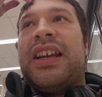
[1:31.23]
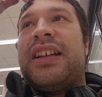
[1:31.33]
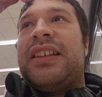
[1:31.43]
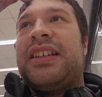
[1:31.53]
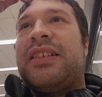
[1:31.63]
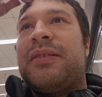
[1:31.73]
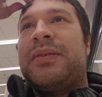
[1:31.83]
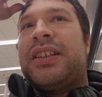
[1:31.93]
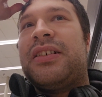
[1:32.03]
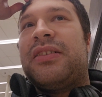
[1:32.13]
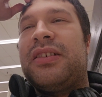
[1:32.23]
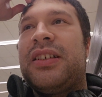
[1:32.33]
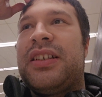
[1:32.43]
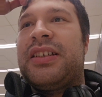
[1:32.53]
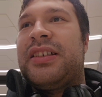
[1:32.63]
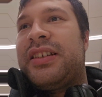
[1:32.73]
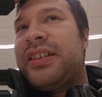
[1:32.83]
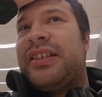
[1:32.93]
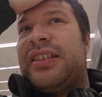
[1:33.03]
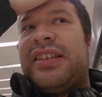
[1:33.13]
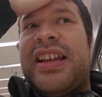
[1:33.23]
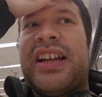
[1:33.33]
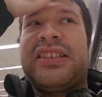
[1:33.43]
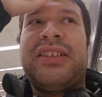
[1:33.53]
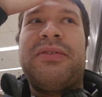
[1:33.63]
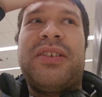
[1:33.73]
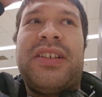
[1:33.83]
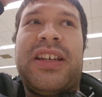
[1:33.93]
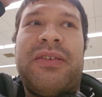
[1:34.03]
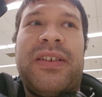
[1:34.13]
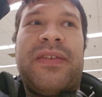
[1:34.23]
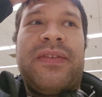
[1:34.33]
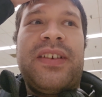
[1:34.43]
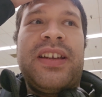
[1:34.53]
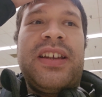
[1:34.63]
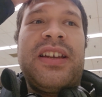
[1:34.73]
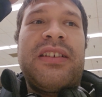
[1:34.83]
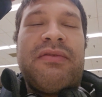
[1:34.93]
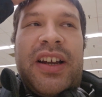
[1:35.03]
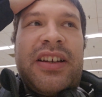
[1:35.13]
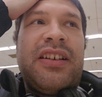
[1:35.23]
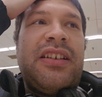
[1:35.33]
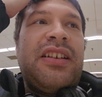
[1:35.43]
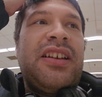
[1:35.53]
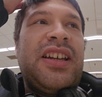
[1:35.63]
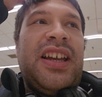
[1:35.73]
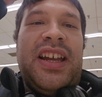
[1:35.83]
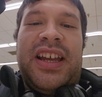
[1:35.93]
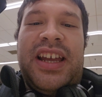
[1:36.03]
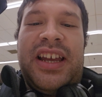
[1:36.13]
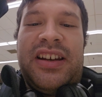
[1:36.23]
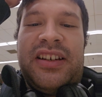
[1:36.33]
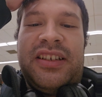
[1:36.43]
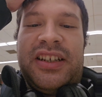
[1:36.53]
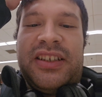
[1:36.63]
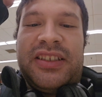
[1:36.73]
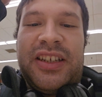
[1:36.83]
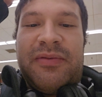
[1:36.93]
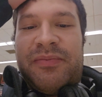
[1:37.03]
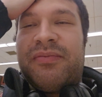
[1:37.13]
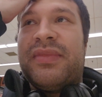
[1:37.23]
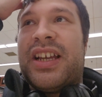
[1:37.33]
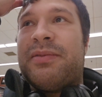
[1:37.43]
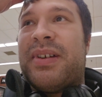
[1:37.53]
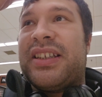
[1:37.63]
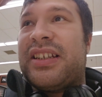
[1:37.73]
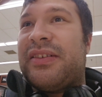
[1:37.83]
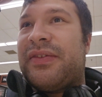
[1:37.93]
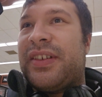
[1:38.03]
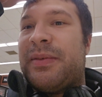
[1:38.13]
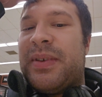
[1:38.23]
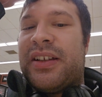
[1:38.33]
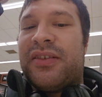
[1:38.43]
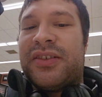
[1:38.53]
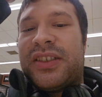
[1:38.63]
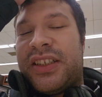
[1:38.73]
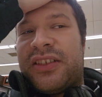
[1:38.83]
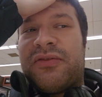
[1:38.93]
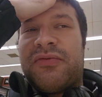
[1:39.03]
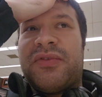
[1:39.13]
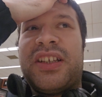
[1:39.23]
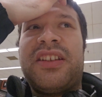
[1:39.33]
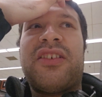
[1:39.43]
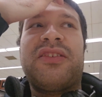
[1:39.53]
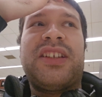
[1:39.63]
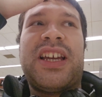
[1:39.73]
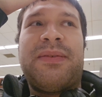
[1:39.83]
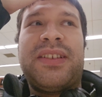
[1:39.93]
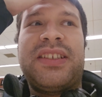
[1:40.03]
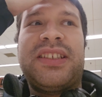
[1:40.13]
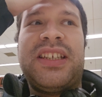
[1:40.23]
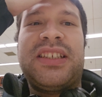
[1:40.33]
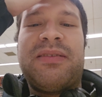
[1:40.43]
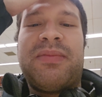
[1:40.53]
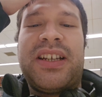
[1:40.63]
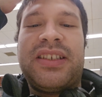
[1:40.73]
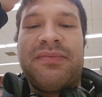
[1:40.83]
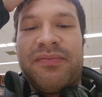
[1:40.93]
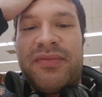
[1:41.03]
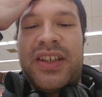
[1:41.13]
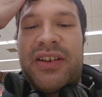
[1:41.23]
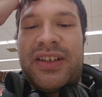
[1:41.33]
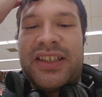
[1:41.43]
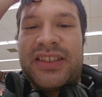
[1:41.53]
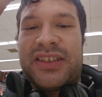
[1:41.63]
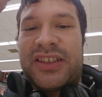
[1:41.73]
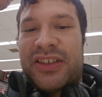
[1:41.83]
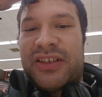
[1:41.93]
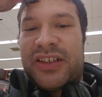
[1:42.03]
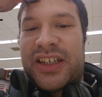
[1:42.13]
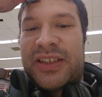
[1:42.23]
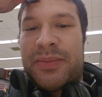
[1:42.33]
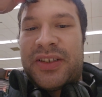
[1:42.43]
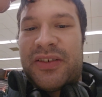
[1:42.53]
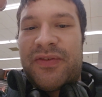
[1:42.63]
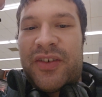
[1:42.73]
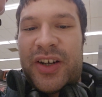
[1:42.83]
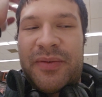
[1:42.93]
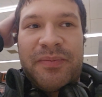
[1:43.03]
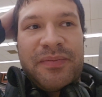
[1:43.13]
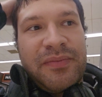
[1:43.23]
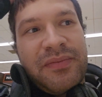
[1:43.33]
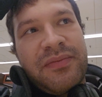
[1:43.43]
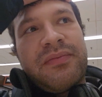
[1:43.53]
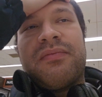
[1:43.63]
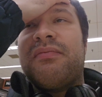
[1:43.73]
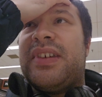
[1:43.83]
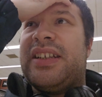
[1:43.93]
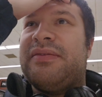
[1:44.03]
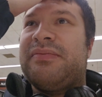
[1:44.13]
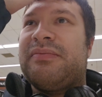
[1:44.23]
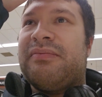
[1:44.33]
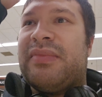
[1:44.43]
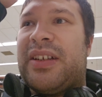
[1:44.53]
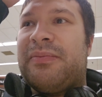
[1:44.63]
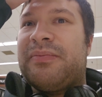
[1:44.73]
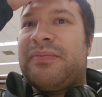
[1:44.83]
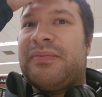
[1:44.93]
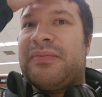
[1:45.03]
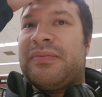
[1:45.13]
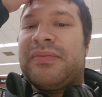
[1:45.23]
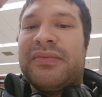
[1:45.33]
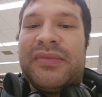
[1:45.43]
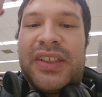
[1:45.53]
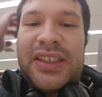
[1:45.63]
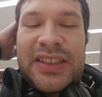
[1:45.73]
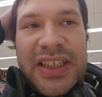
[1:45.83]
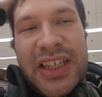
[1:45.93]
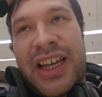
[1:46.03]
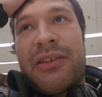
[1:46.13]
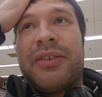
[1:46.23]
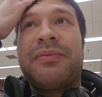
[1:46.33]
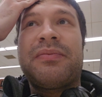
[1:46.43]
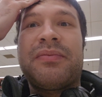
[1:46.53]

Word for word: at the end of the episode, they actually reunite with Wrecker and Hunter. So, got back it to be a season really long time this season, but no, it's just early as episode four. And well, let's see how